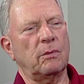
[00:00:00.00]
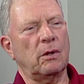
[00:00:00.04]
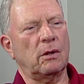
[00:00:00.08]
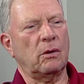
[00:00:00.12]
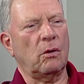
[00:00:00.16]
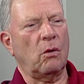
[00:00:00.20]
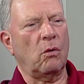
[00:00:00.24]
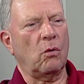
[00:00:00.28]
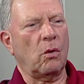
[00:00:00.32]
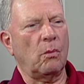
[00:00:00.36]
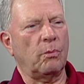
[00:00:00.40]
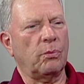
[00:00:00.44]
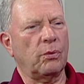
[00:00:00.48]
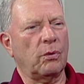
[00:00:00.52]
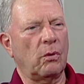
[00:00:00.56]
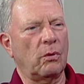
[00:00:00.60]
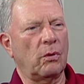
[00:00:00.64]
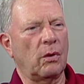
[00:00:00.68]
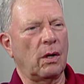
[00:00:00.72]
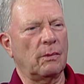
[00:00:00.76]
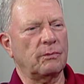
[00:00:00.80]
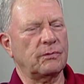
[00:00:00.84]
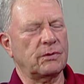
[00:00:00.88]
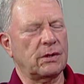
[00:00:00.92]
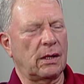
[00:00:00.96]
of the local
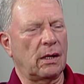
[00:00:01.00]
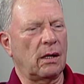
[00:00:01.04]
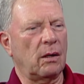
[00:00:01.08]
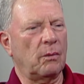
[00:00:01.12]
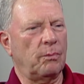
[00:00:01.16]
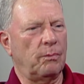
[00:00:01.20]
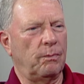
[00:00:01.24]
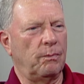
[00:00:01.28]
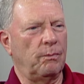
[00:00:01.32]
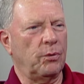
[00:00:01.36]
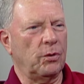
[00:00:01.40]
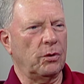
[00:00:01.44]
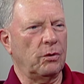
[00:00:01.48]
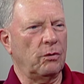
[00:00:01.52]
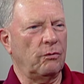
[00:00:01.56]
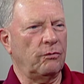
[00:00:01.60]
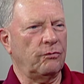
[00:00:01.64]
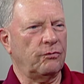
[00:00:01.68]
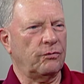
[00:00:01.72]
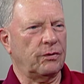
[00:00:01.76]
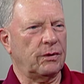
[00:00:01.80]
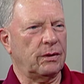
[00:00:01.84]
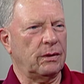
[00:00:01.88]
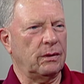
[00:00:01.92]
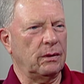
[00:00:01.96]
programs that are
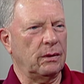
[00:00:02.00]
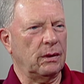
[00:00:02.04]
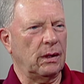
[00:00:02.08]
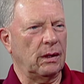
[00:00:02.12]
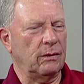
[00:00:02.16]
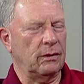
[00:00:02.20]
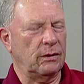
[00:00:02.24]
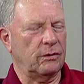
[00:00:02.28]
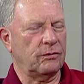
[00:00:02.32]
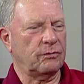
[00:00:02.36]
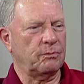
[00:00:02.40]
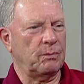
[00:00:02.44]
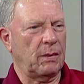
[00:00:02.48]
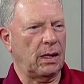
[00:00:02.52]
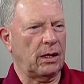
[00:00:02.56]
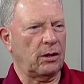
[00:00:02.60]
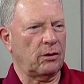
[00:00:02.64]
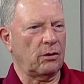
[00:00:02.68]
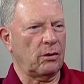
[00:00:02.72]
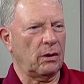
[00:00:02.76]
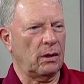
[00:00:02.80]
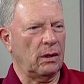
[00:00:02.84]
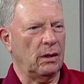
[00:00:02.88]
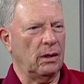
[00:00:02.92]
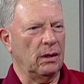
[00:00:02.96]
produced in this manner?